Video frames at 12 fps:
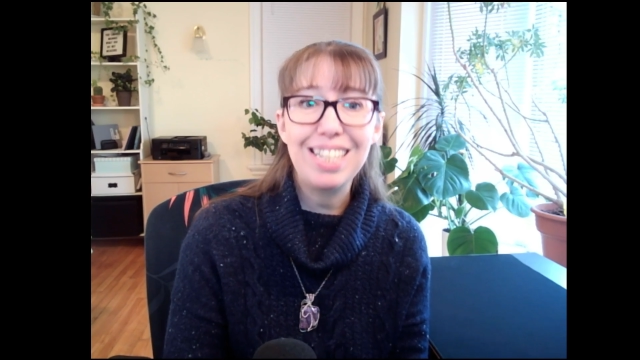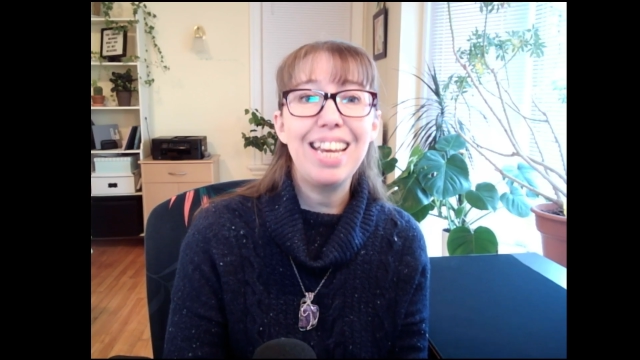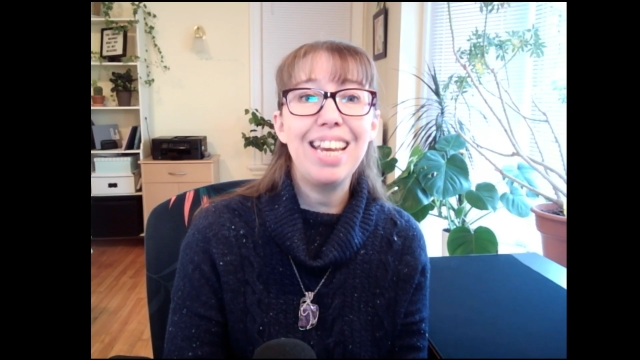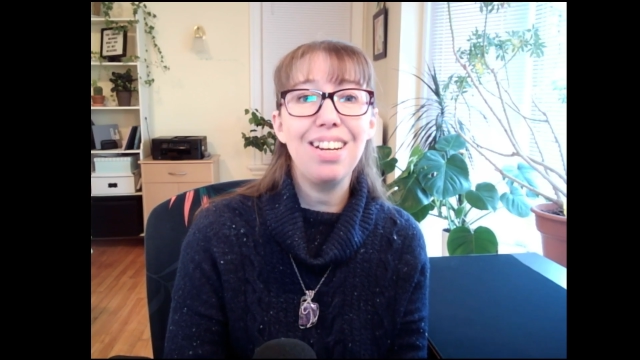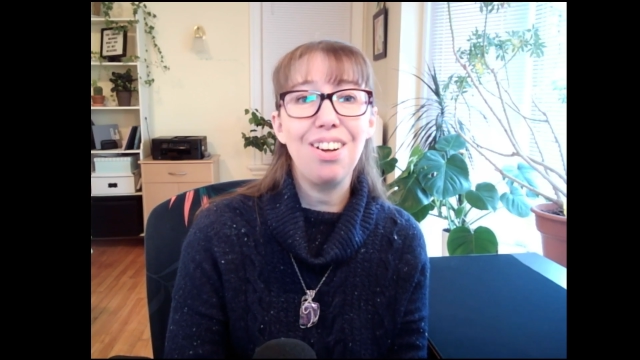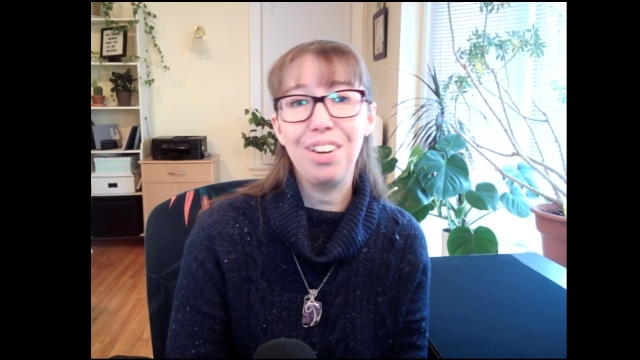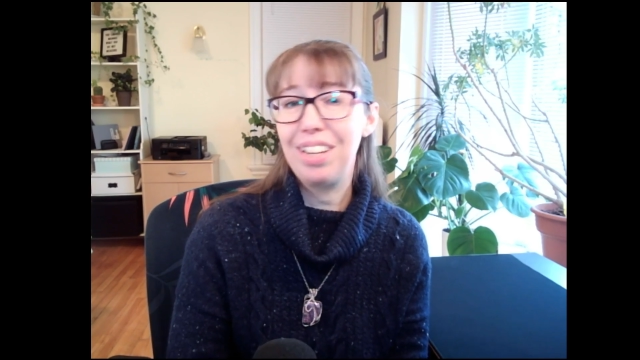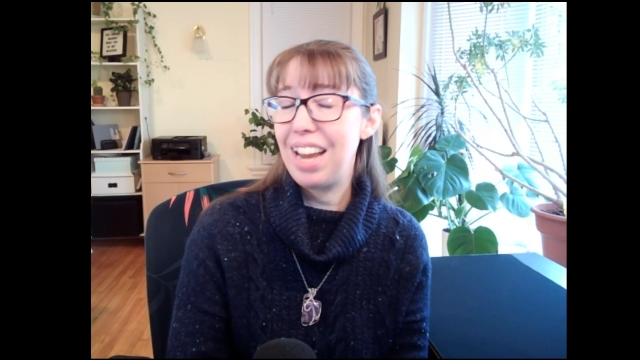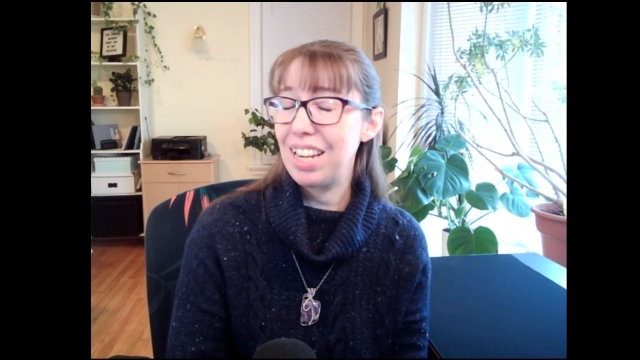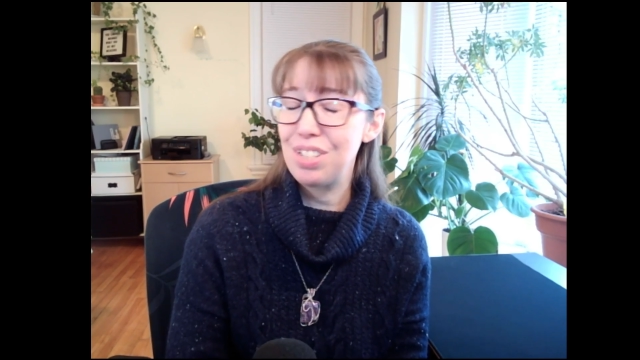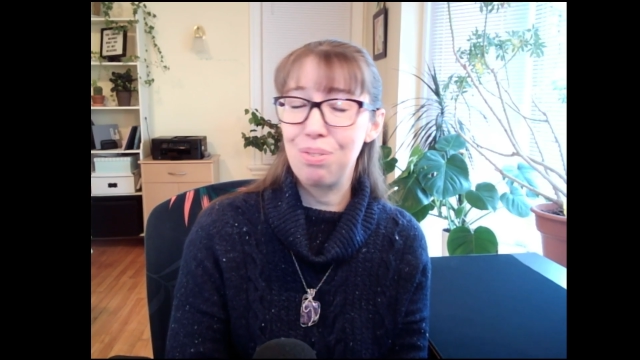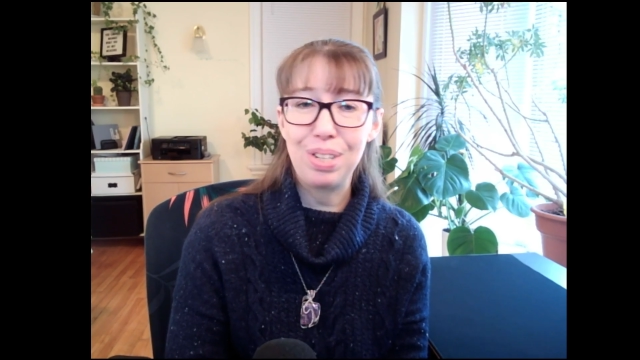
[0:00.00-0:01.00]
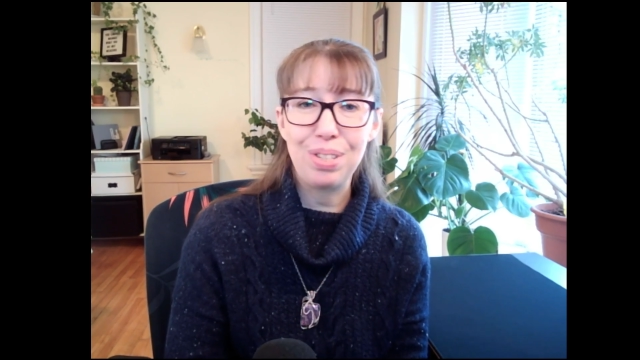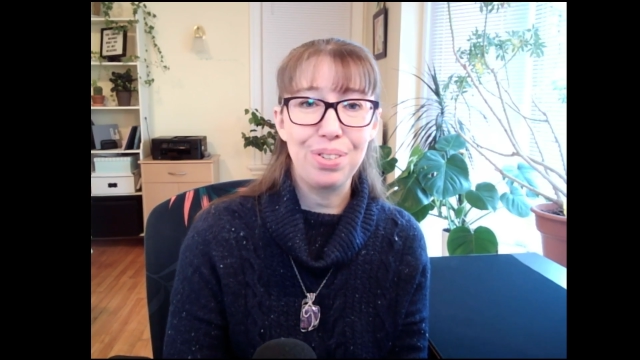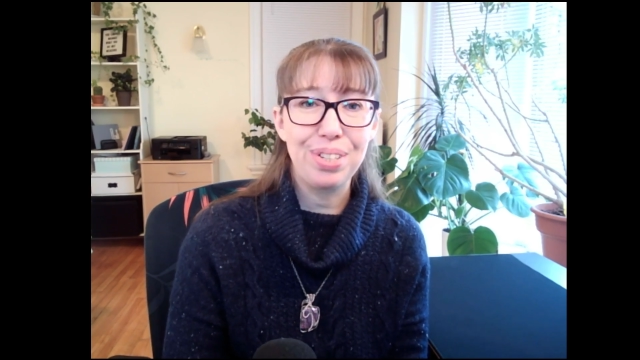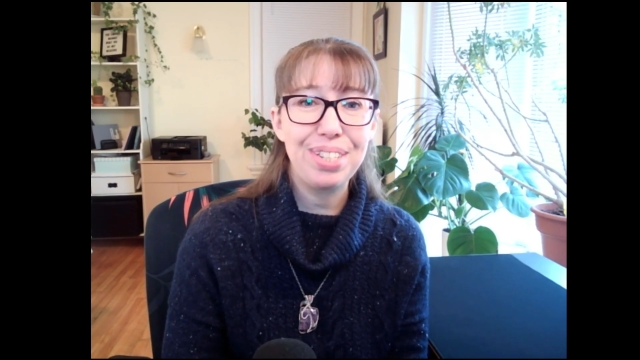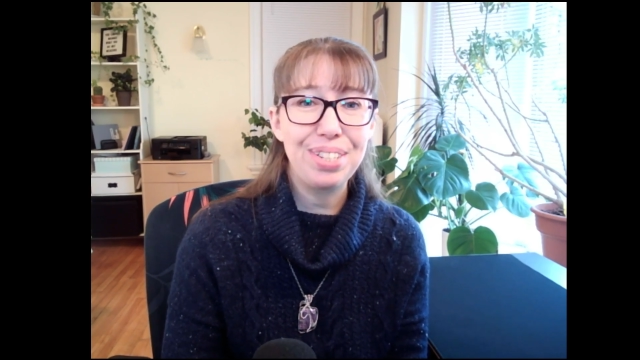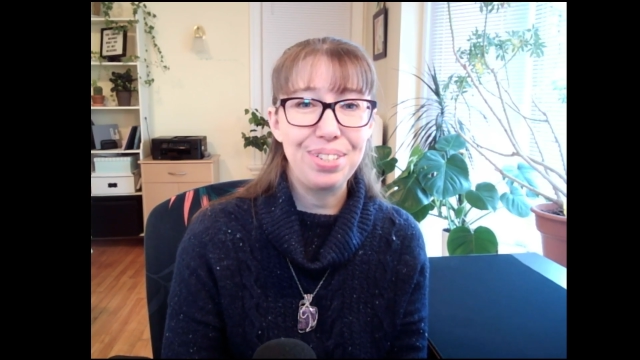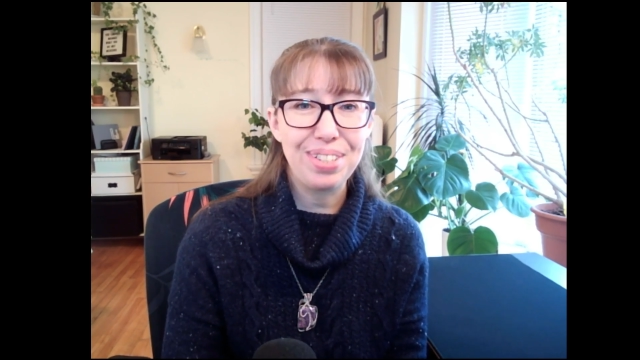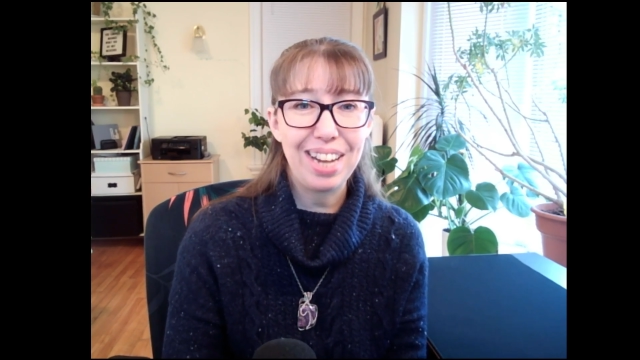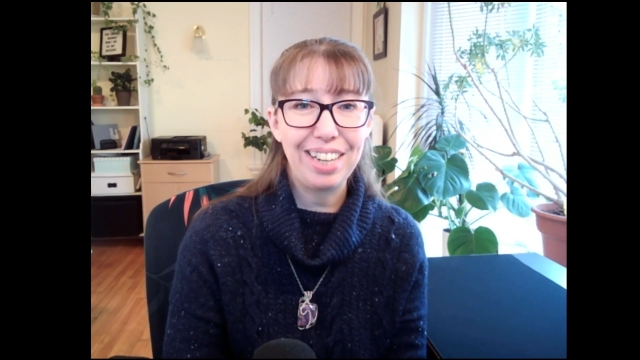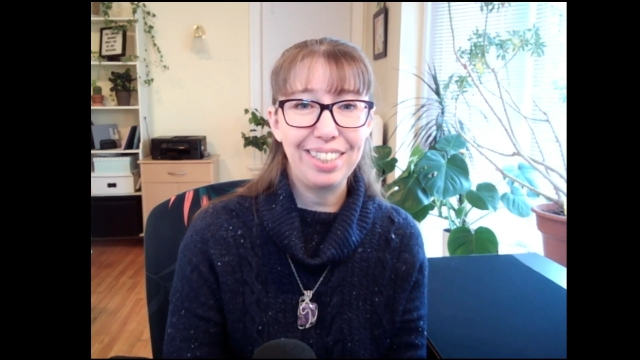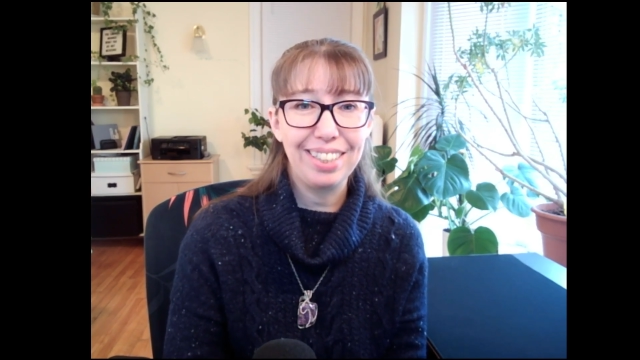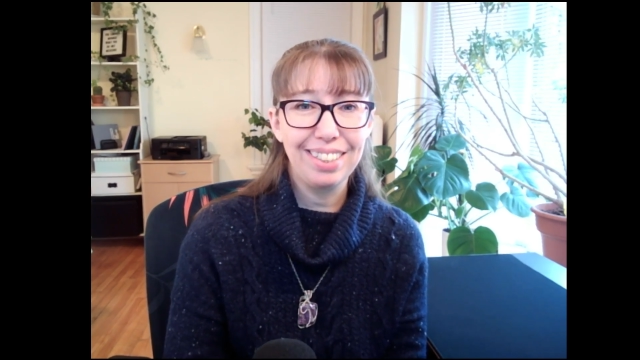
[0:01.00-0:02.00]
in our next resources
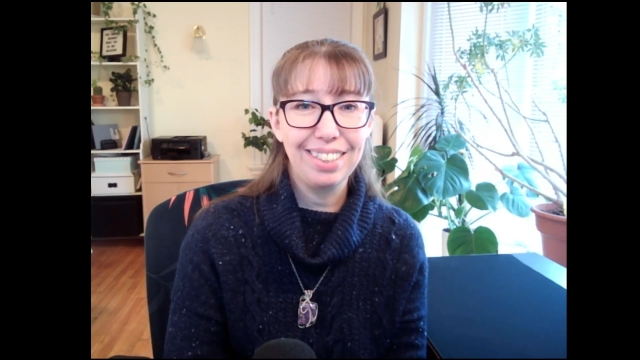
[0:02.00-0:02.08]
newsletter.